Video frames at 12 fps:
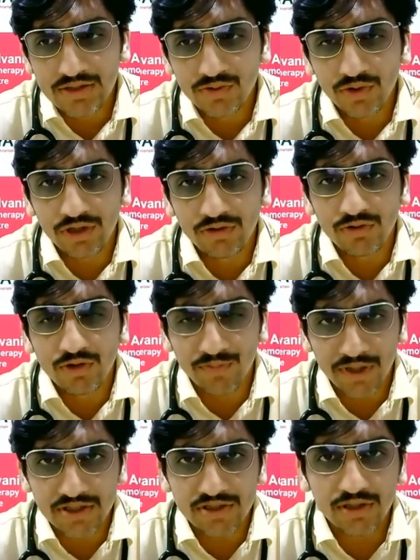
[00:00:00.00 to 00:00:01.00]
going through
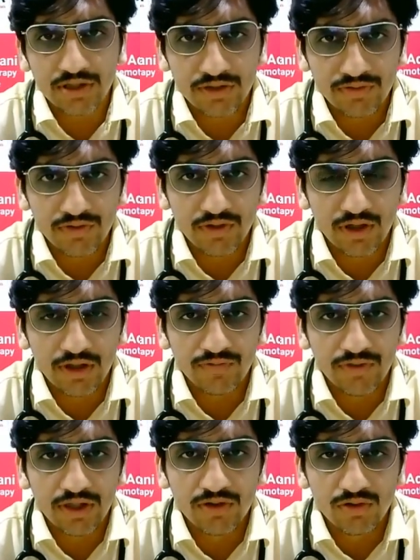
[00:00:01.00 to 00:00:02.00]
depression,
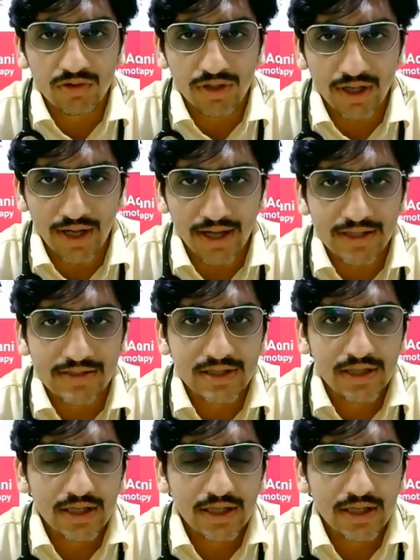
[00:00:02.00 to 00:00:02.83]
we don't realize